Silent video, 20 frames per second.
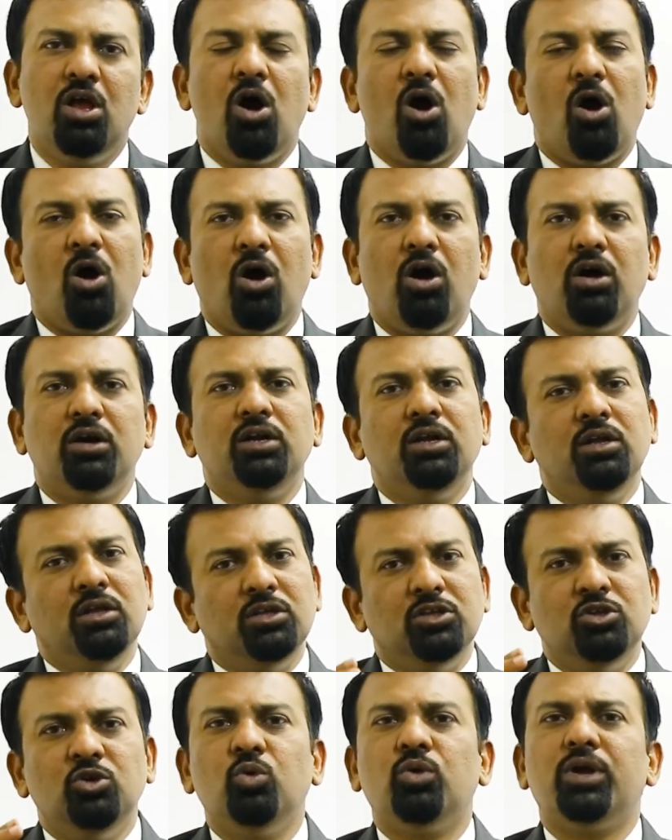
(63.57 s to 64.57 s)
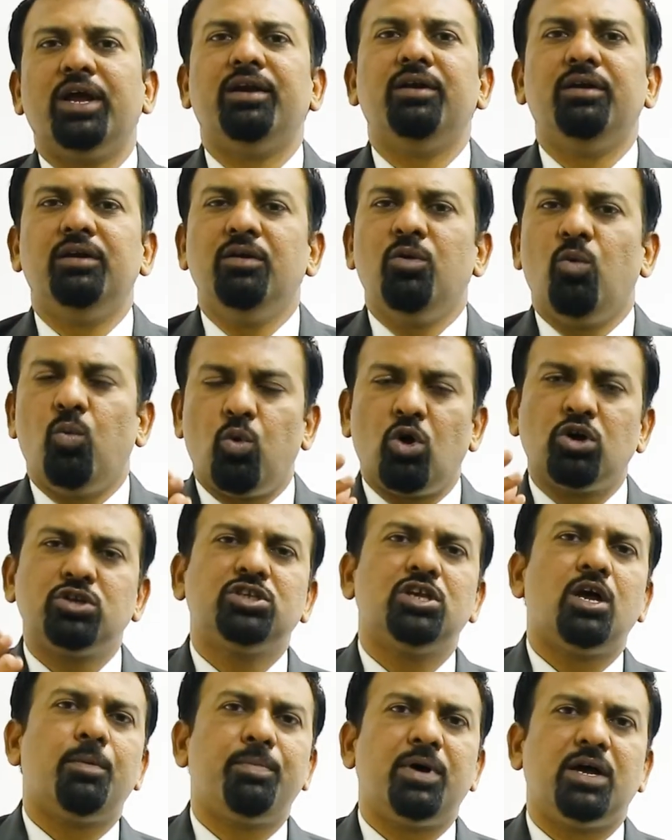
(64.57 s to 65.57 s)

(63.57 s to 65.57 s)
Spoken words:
or you can WhatsApp